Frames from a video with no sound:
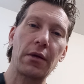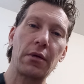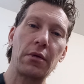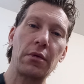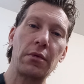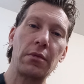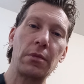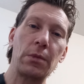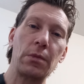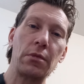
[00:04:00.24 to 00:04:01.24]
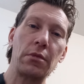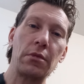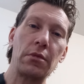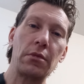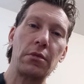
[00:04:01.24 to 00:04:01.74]

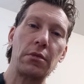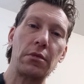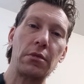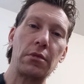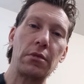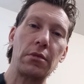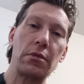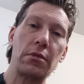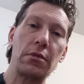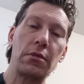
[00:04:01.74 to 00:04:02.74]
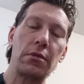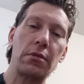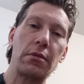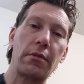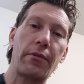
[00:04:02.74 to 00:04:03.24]

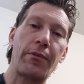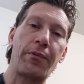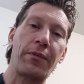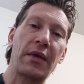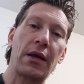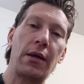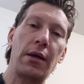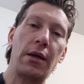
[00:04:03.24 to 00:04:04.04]
Nobody speaks.